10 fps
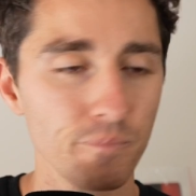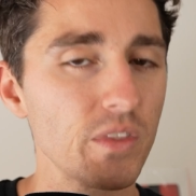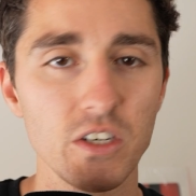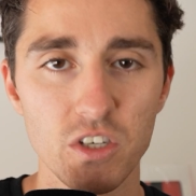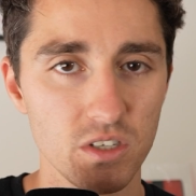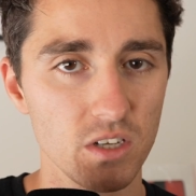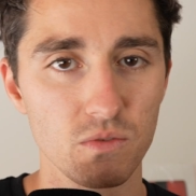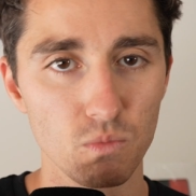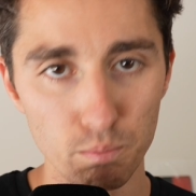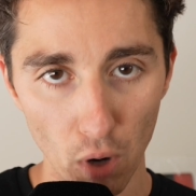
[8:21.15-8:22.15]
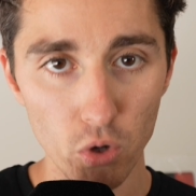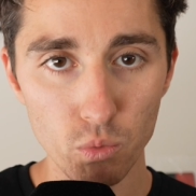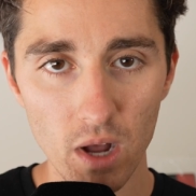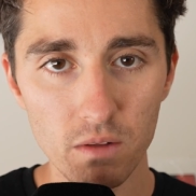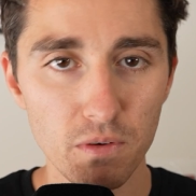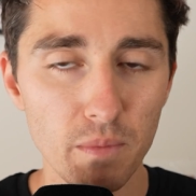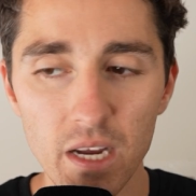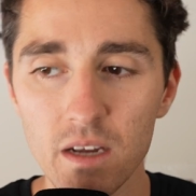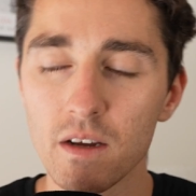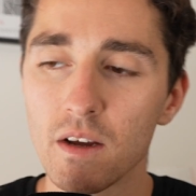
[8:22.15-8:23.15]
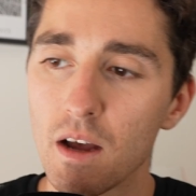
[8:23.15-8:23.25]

That just doesn't bode well for me.